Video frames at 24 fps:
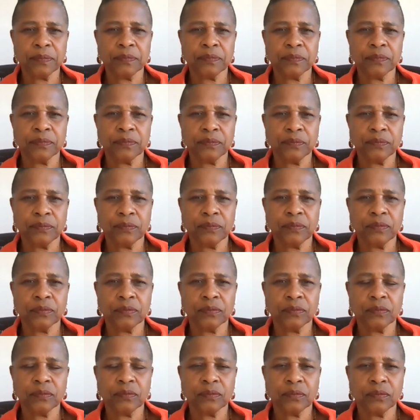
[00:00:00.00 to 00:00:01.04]

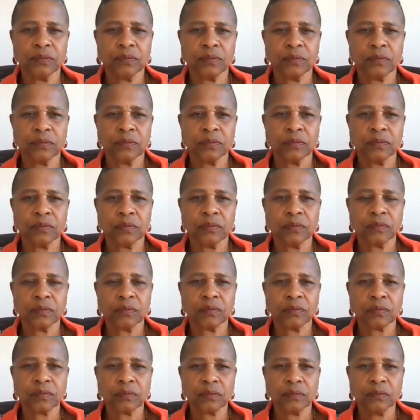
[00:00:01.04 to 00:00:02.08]

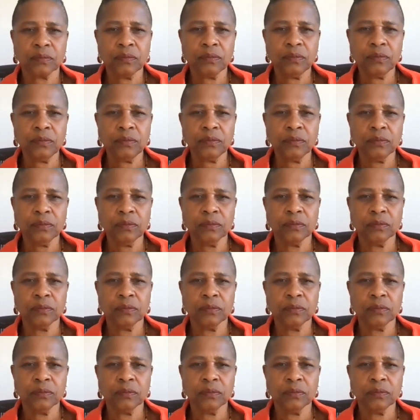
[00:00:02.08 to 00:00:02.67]
Nothing is said.